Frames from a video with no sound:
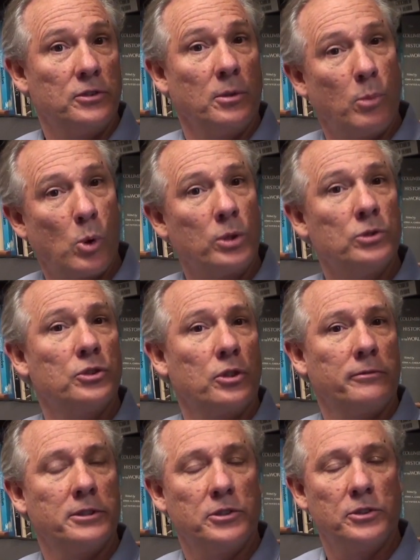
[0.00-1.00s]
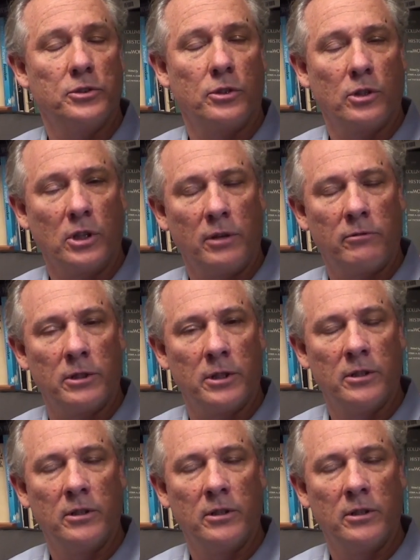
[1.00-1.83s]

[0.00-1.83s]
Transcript: important services are delivered.